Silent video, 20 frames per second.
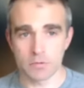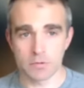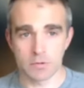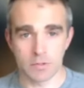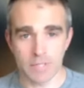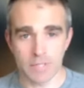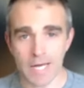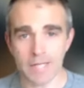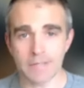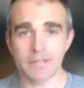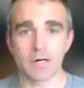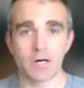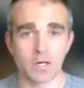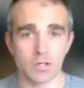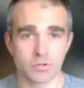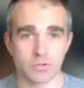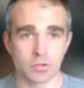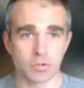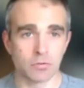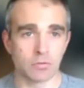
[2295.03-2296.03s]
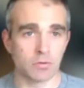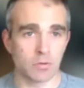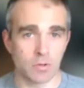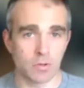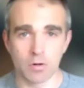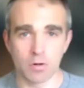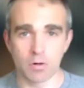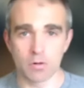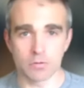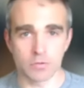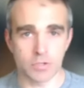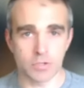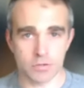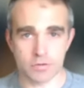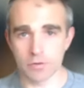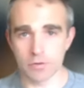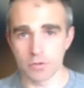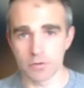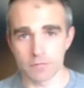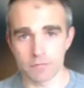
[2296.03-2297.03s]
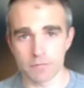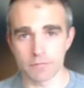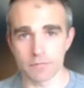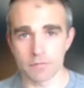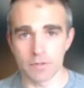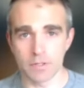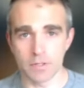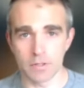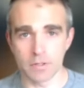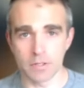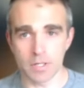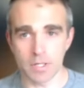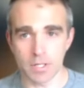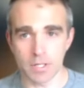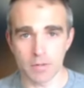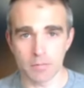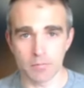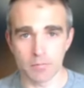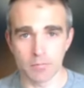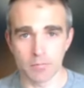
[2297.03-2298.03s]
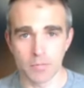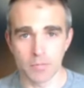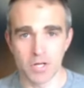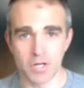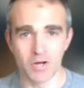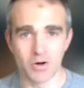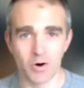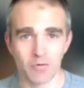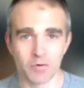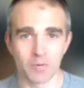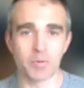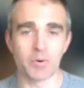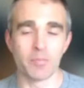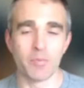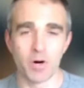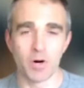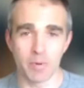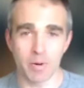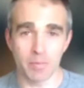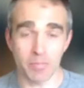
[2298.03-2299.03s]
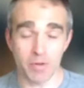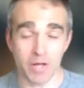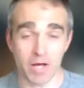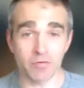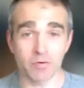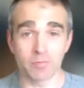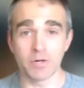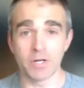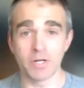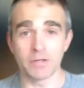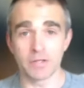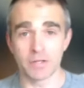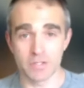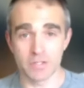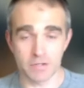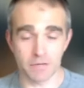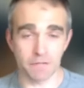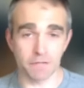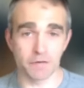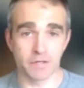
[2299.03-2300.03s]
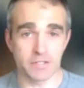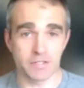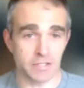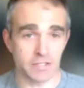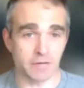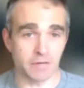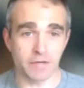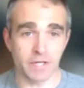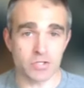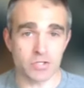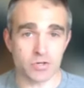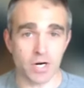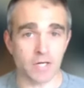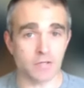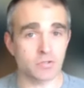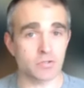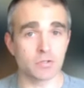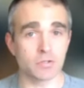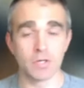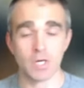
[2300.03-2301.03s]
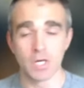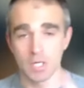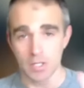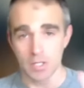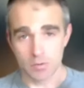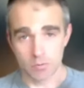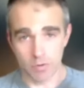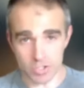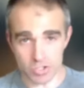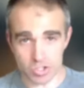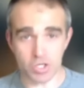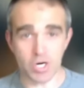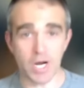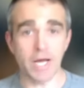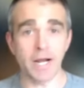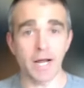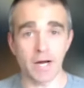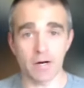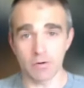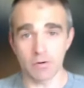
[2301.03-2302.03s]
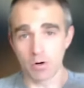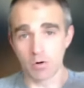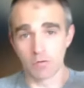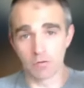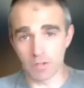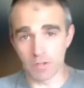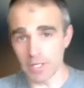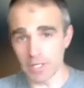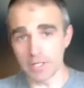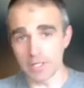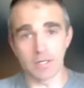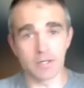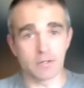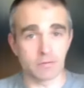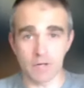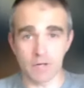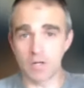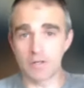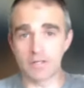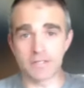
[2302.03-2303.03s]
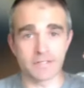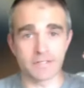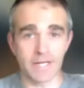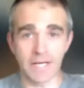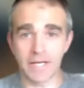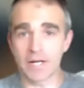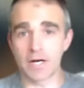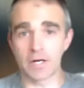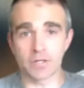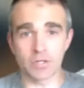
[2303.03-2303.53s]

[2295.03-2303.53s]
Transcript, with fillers: Not to also just sort of over promote my platform, but there's a free 7-day trial. So you want to try it out, overlay all this data